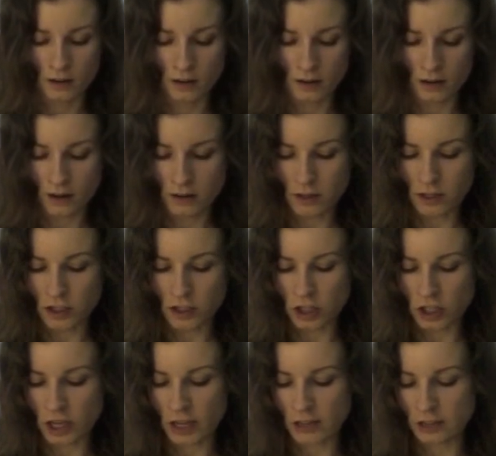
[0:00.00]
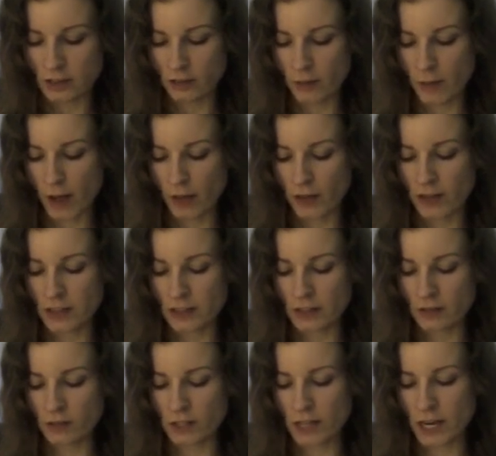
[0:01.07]
Nothing suggestive about this
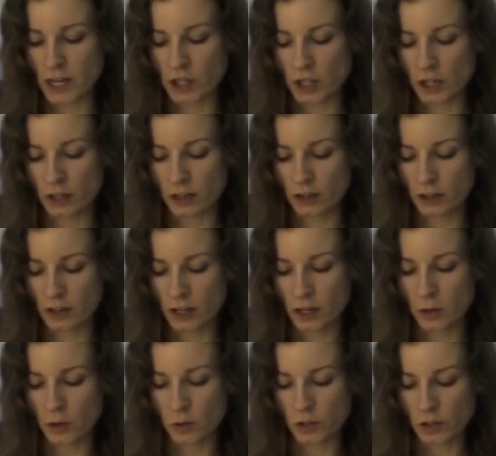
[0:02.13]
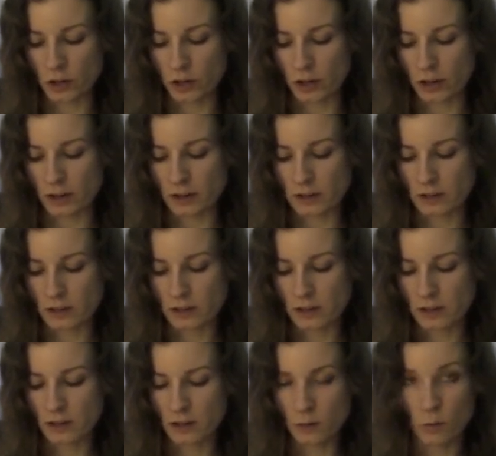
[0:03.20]
invitation. It was earnest.
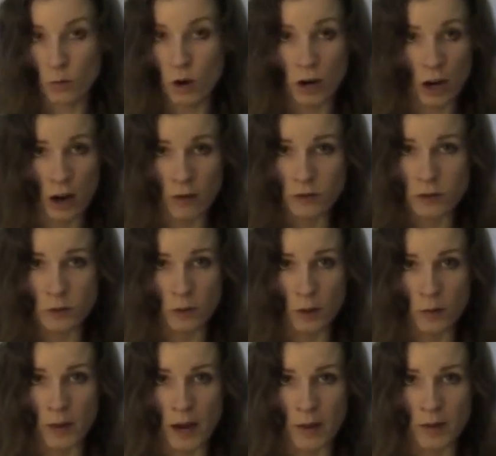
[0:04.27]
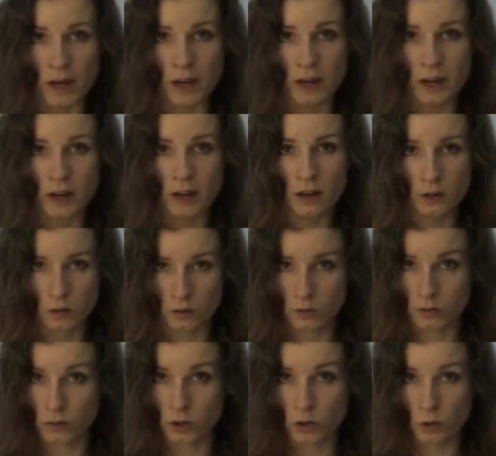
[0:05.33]
More comfortable, maybe.
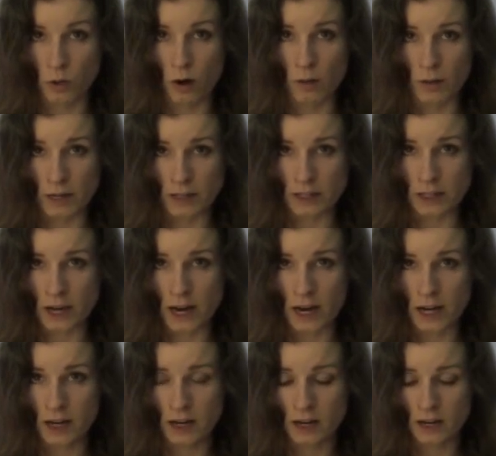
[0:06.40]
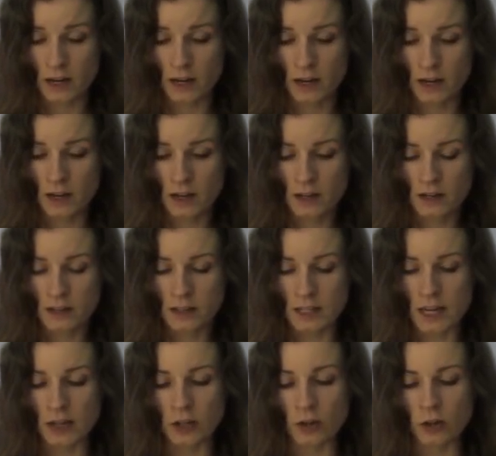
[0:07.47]
"You want me to stay?"
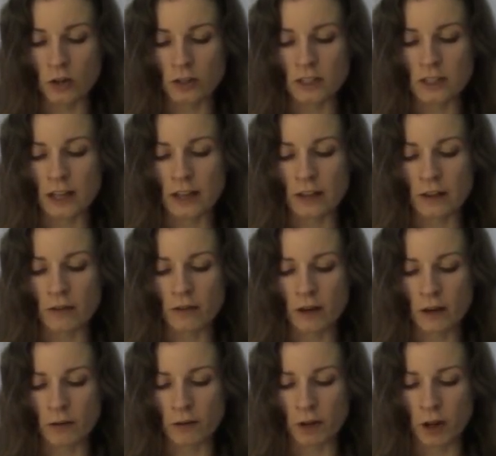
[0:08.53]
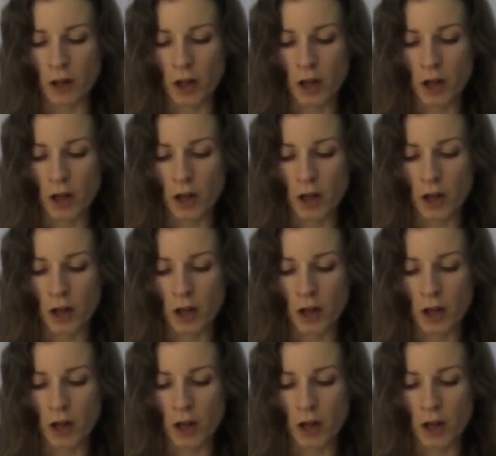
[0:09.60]
Daniel looked slightly fearful.